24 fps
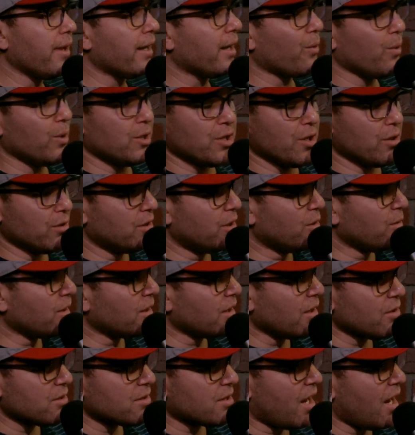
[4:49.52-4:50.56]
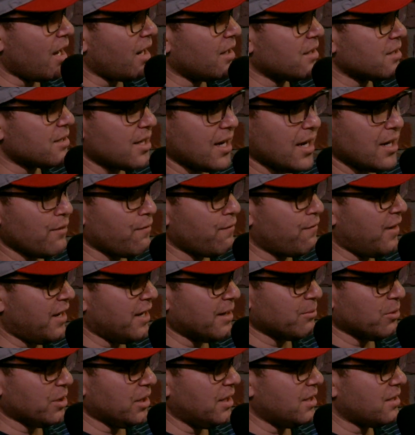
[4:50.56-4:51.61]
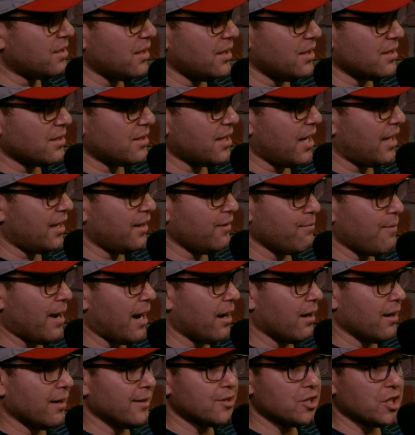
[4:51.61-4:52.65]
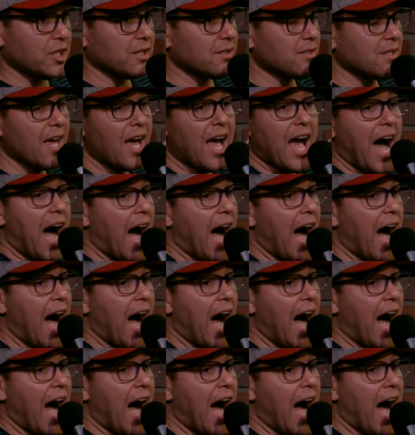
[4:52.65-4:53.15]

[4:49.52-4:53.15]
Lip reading: like, we don't know what goes on inside of families and inside of marriages.